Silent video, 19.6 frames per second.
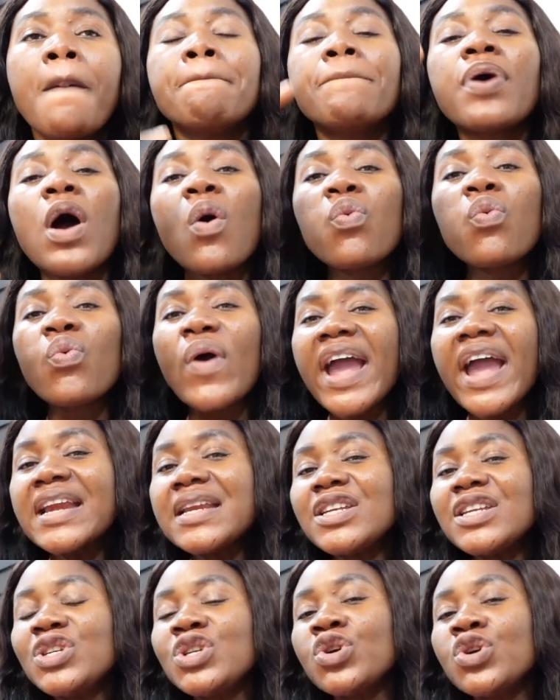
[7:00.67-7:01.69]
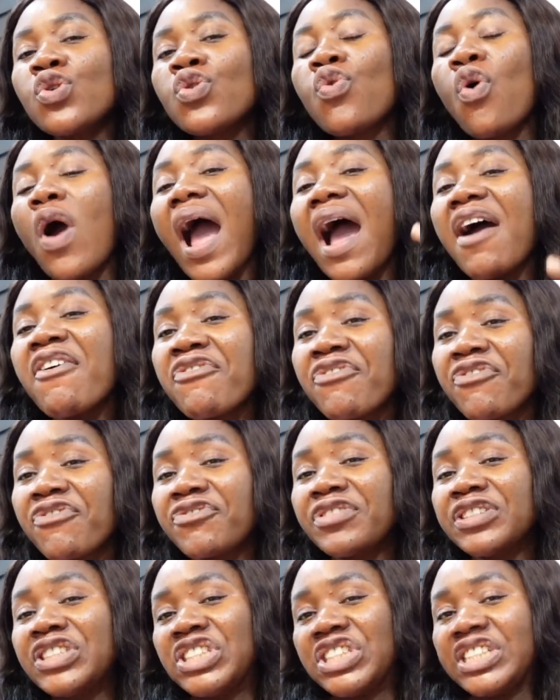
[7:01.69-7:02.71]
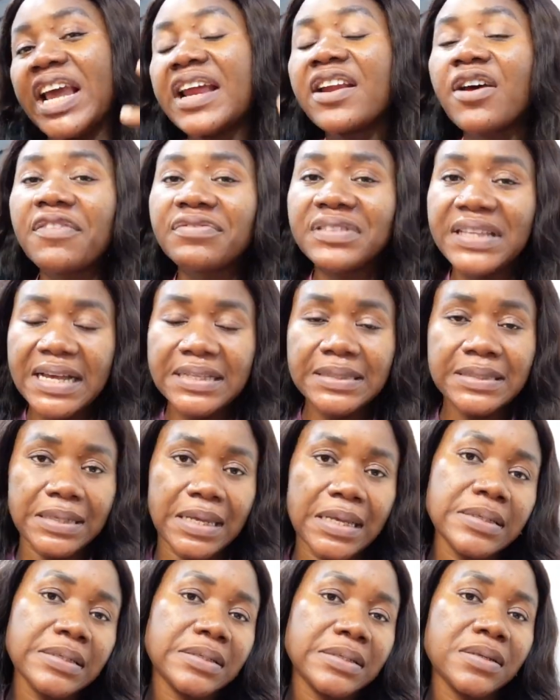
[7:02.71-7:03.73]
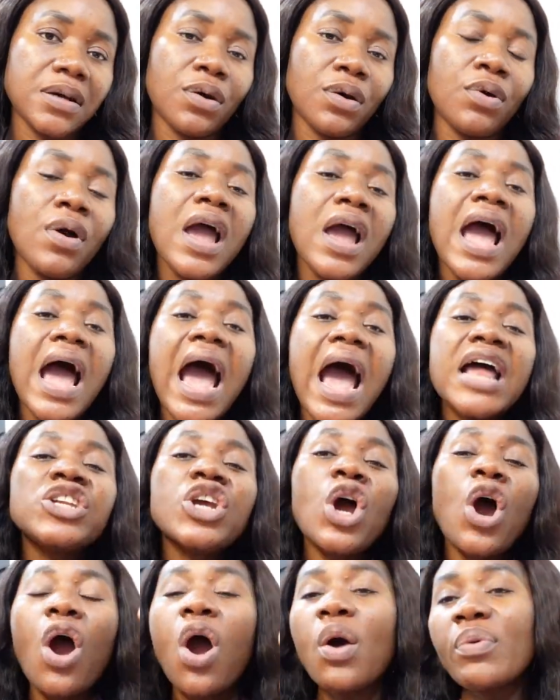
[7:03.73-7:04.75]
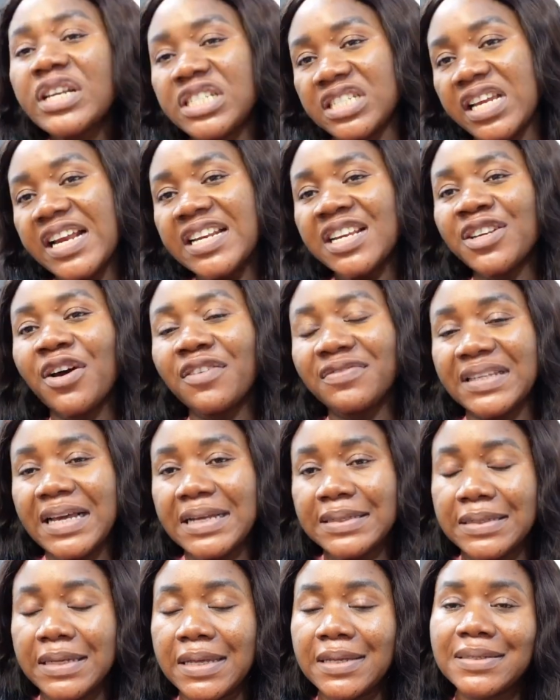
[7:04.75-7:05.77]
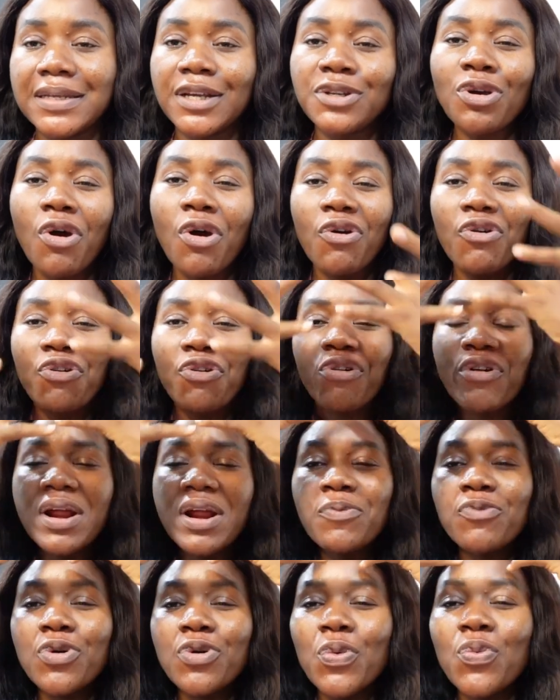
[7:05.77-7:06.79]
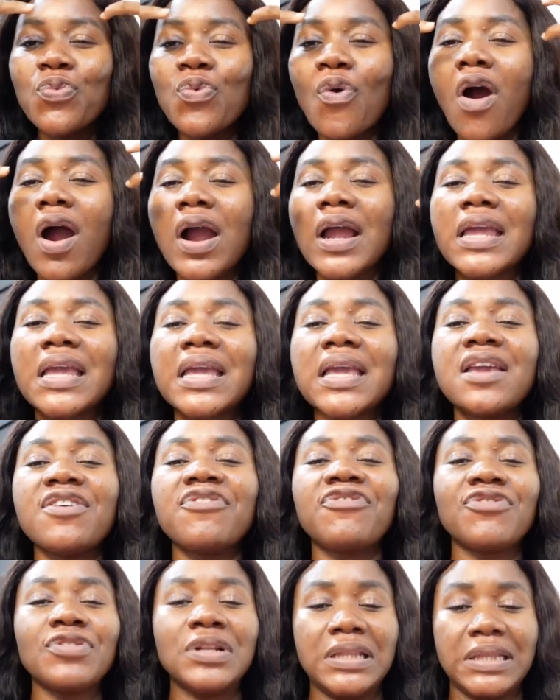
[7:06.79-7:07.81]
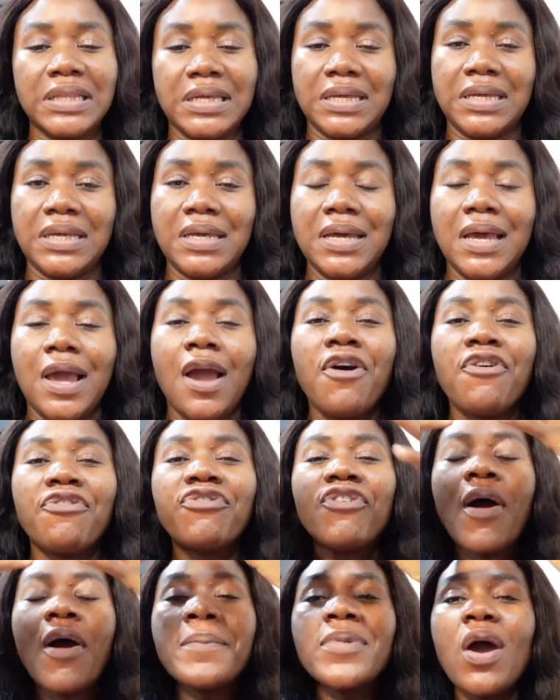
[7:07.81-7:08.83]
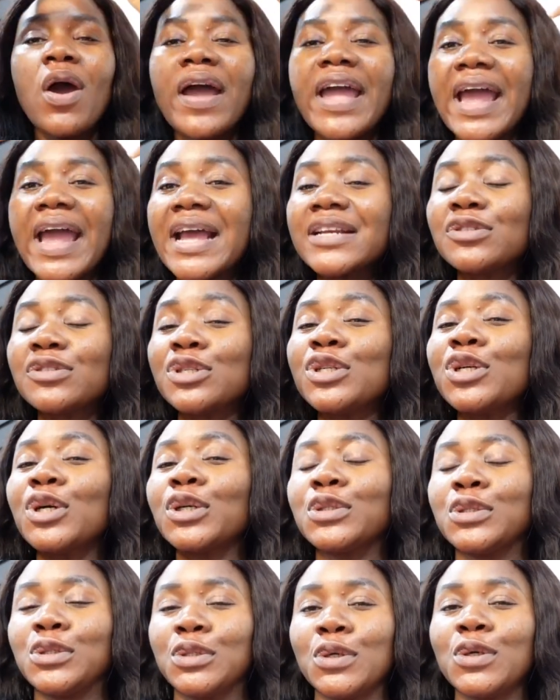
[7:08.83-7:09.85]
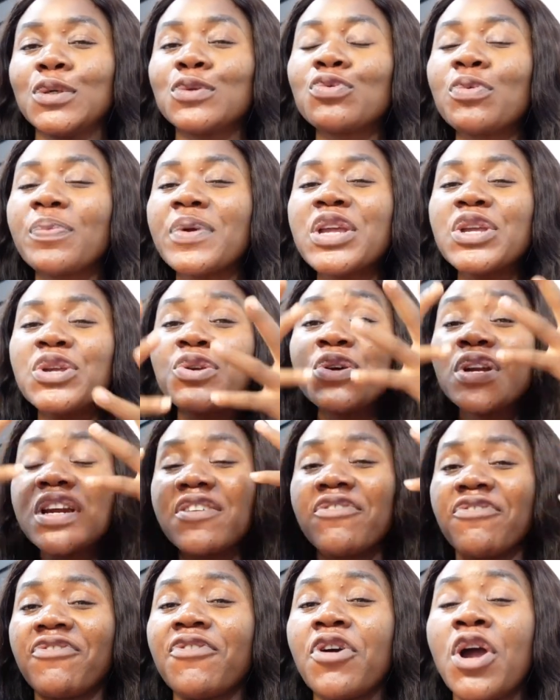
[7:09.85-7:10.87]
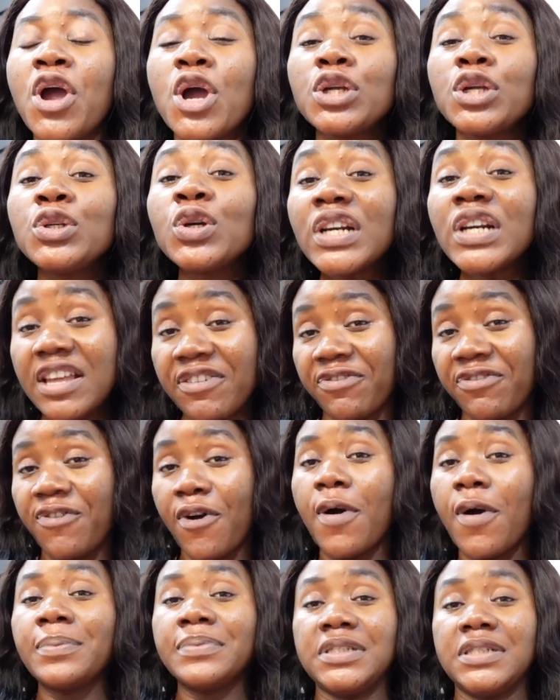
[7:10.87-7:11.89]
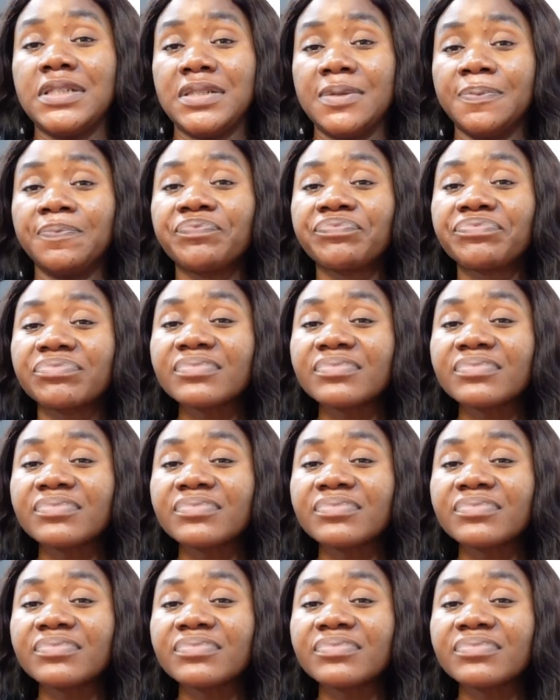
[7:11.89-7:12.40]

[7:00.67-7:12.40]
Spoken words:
But when you have shed off dead skin cell, and you're always shedding off dead skin cell, your cream will work evenly from your head to your toes, will be uniformed.